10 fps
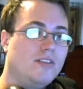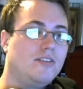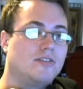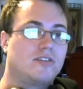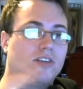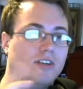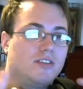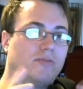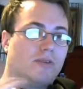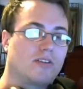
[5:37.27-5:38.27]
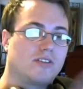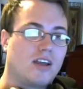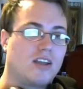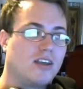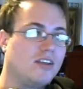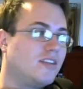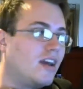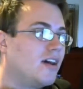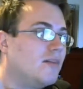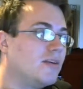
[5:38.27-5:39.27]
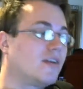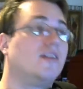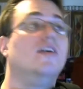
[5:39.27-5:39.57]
2 screens, both shiny, not helping.